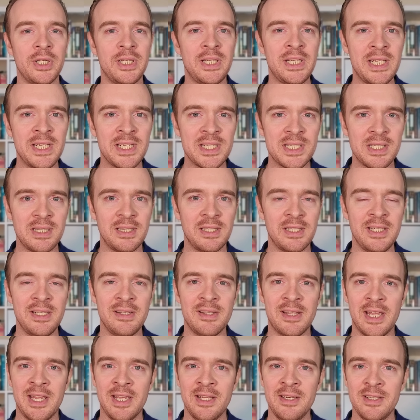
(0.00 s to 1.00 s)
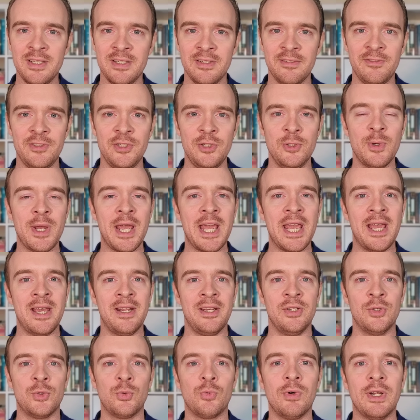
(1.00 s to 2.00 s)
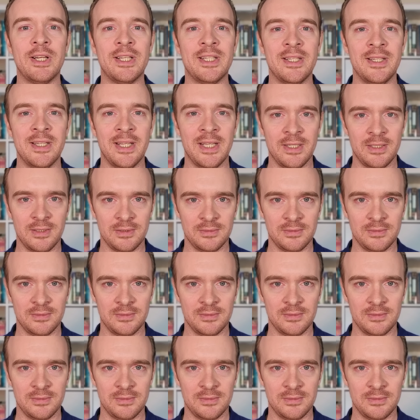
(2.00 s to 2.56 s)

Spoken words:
easily than if you hadn't written it.